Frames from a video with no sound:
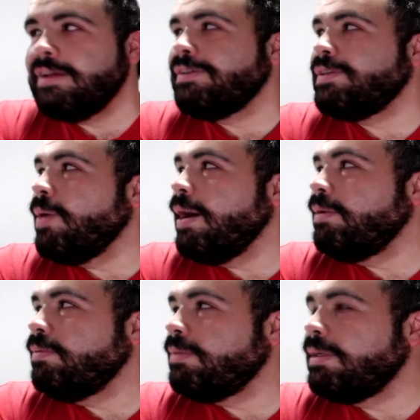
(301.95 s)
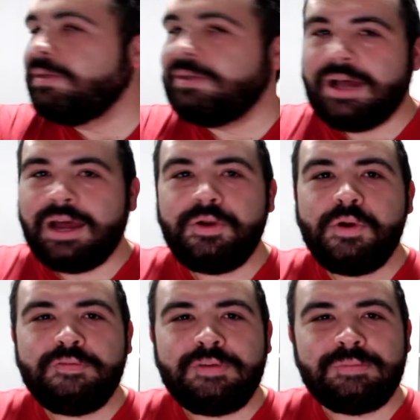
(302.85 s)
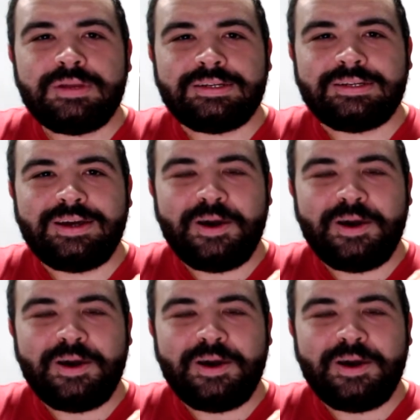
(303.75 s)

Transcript: So I don't I don't know if I'm gonna